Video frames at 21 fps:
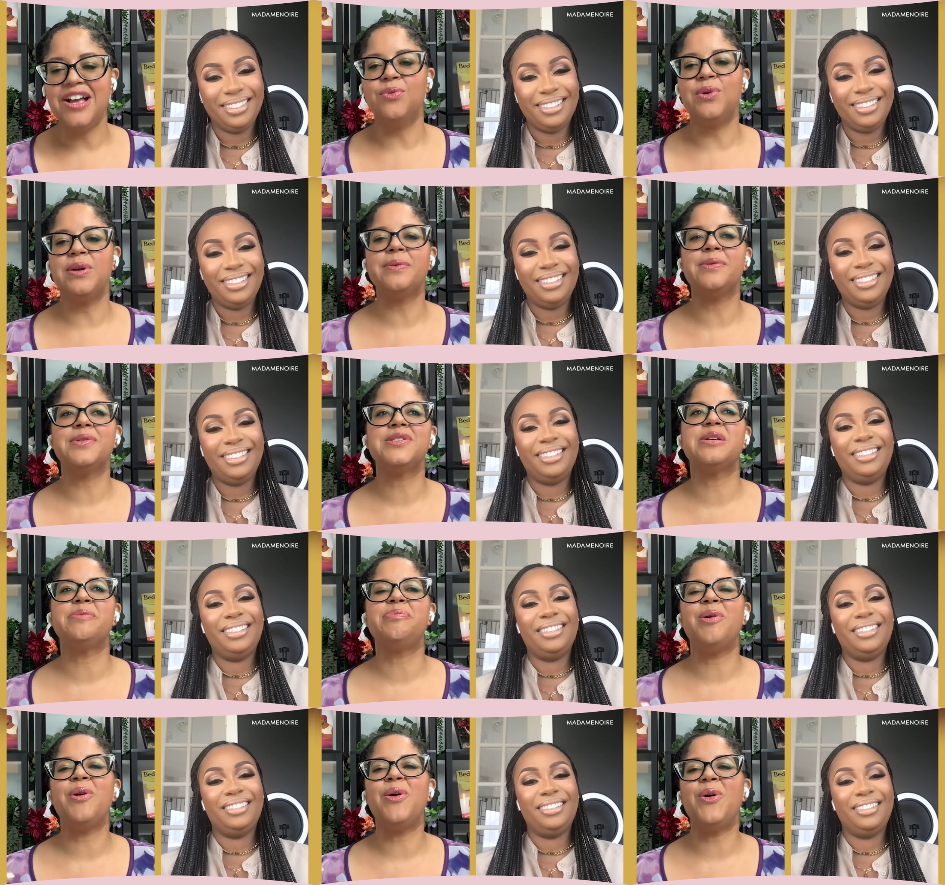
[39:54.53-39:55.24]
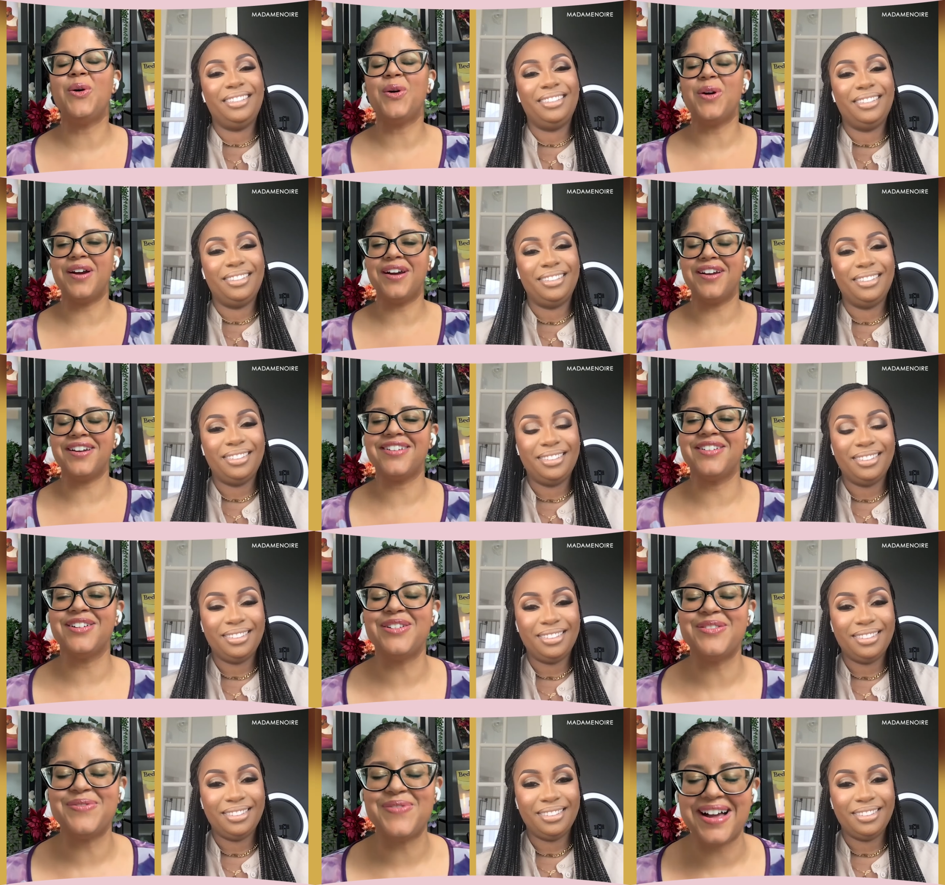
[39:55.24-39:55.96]
Speaker 1: We will support
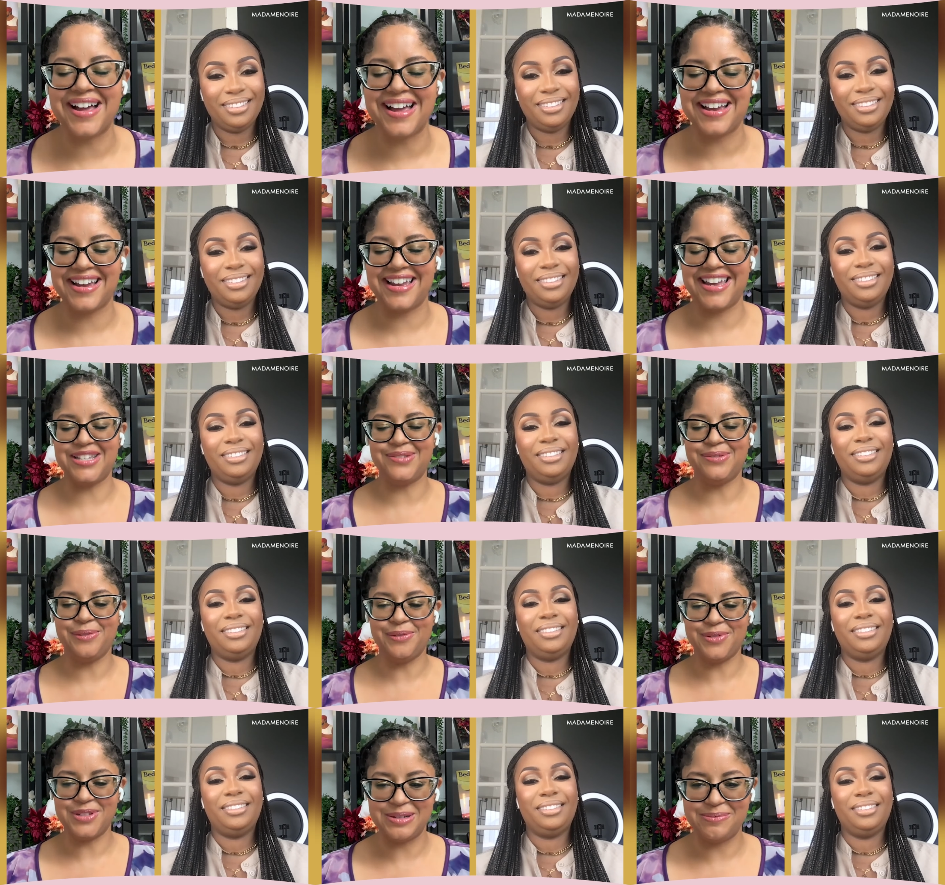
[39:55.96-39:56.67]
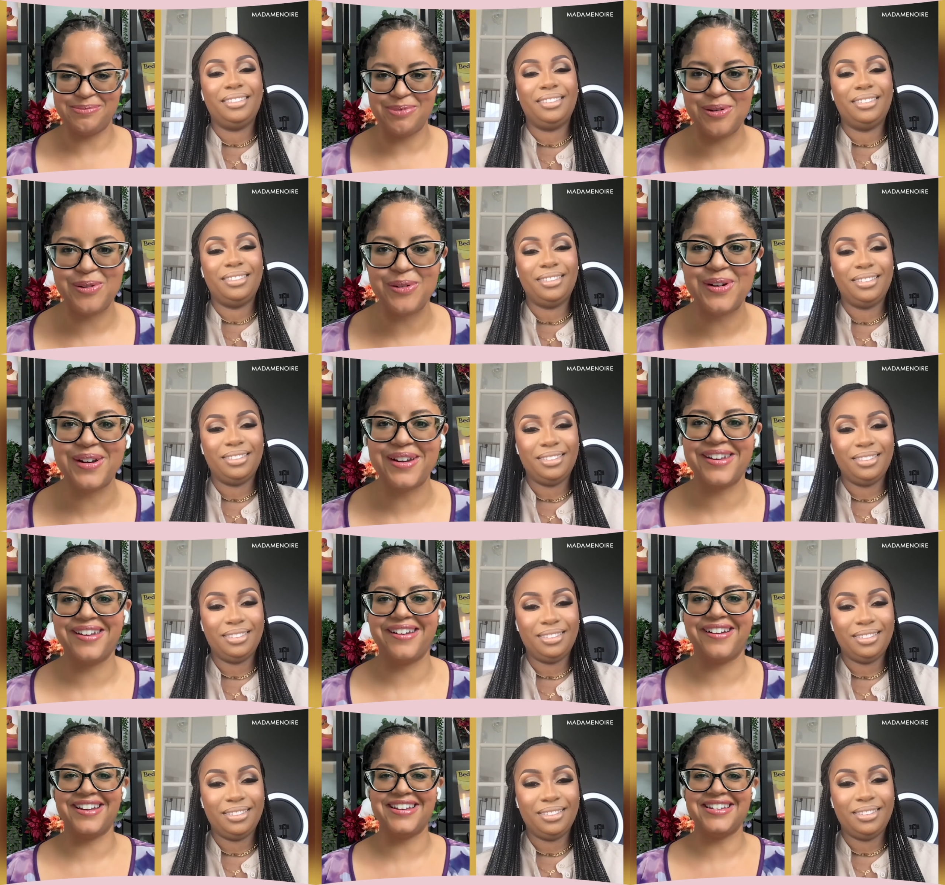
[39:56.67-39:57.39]
your podcast. We will
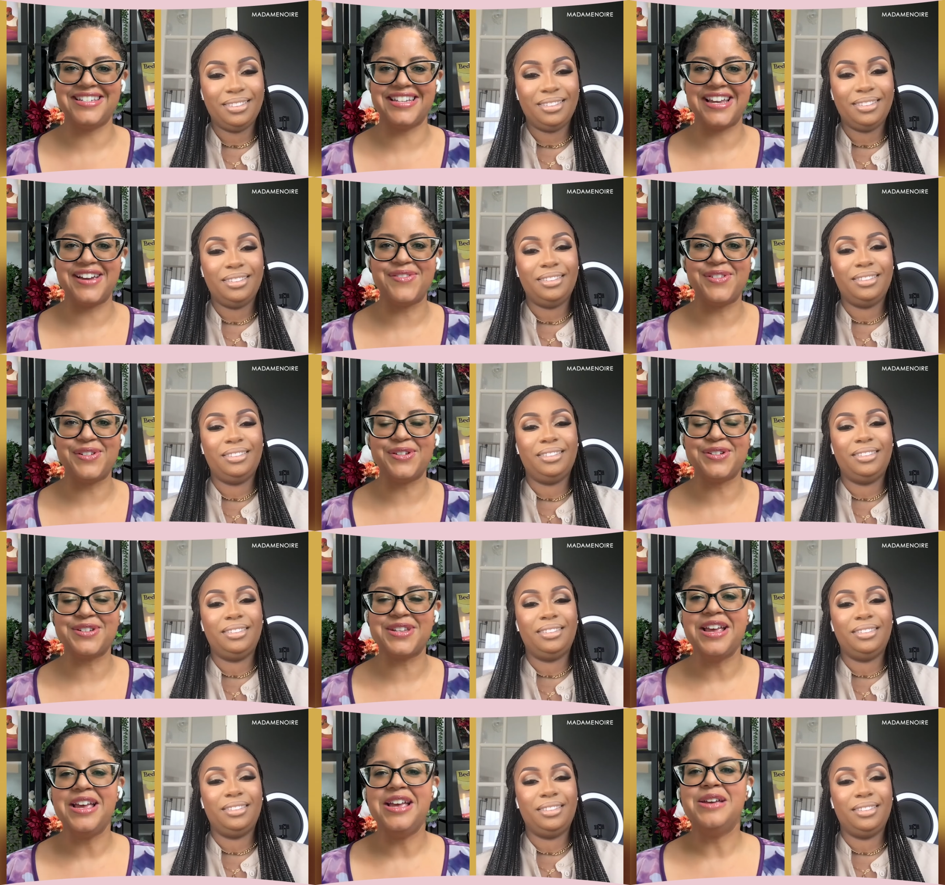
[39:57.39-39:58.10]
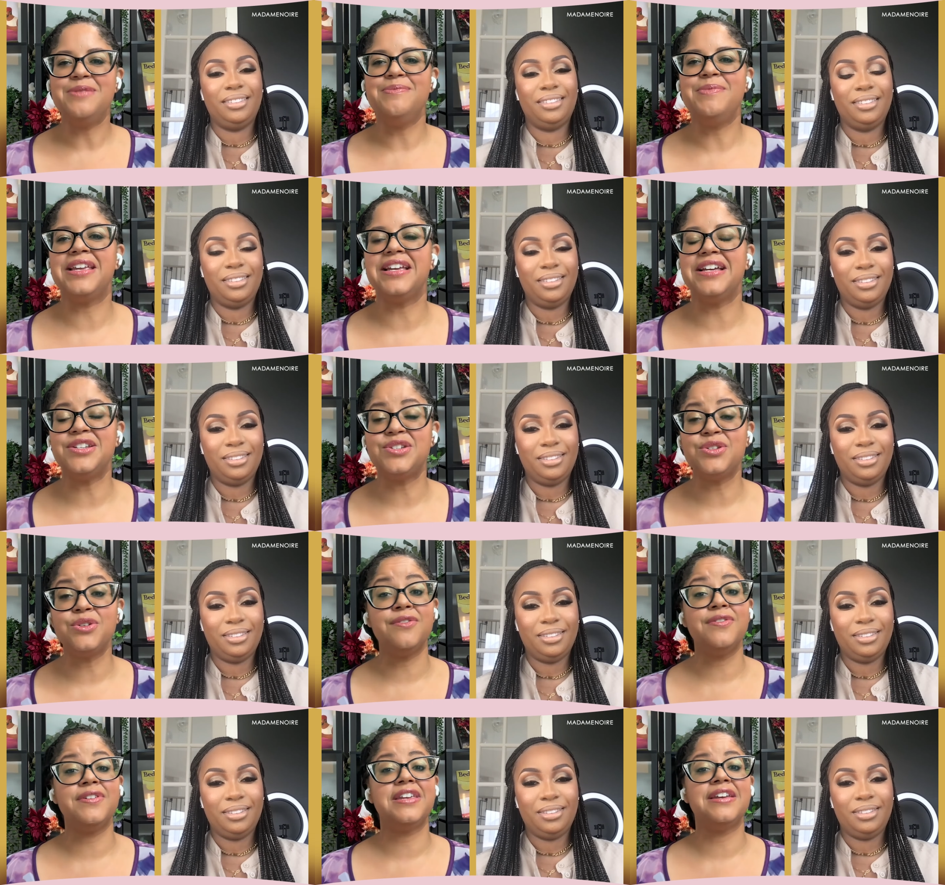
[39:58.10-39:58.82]
support your endeavors because
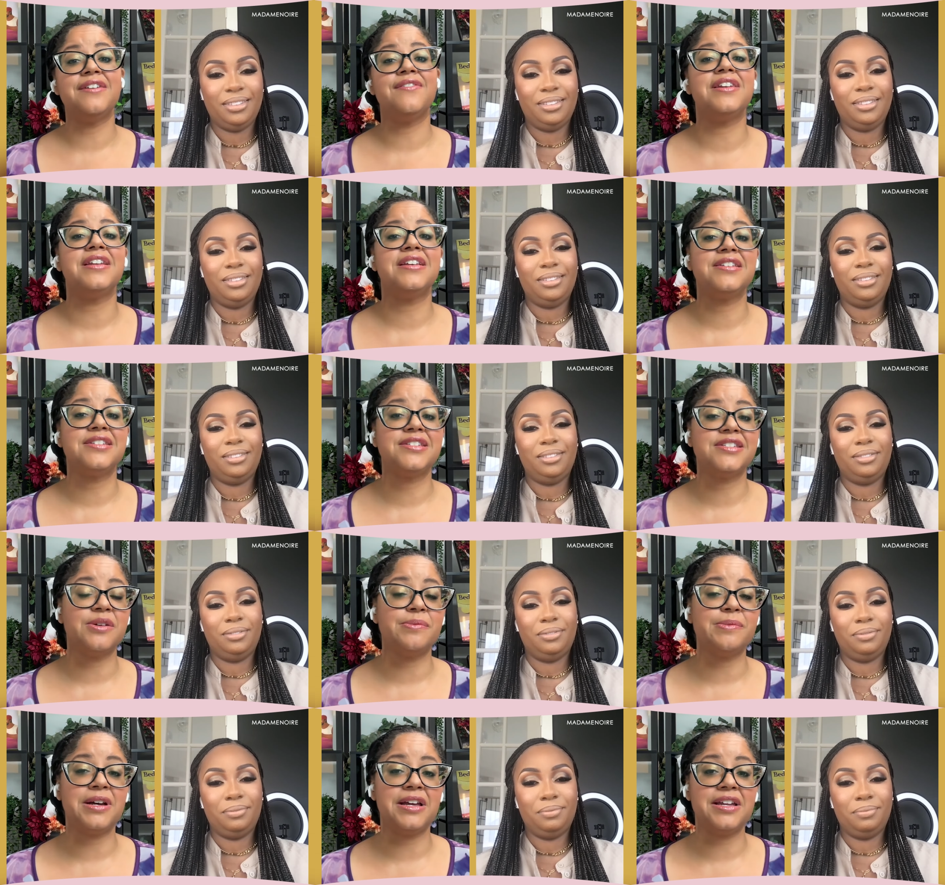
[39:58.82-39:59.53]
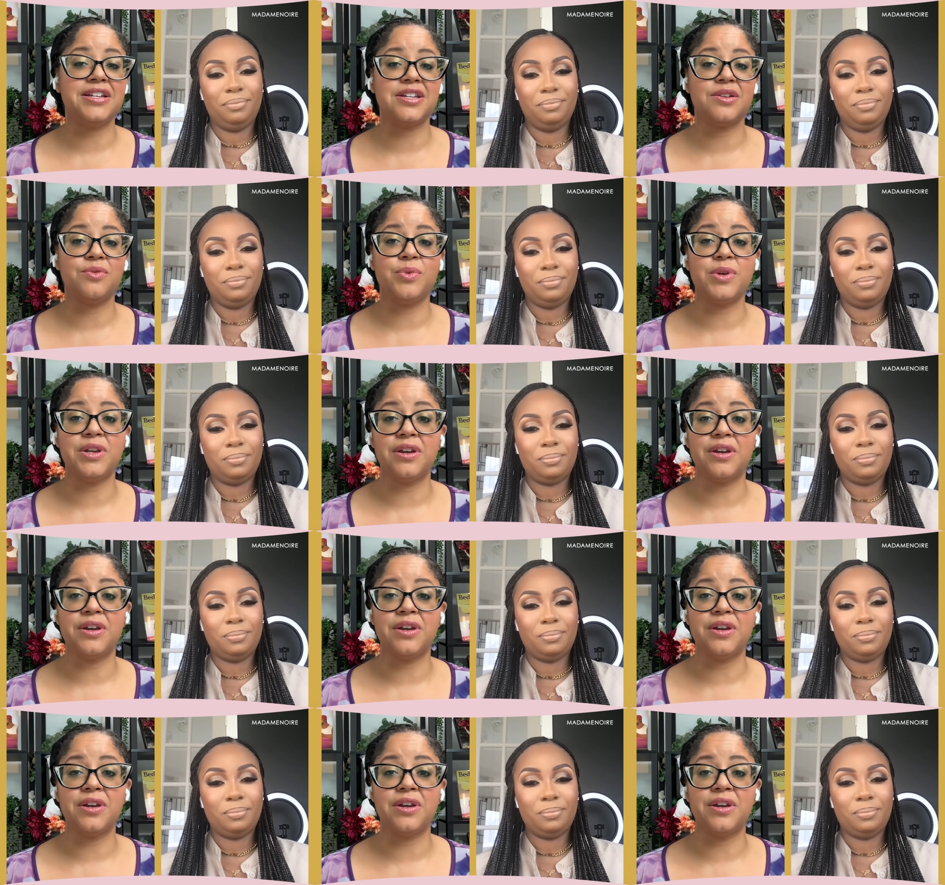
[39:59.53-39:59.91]
you have given us so much and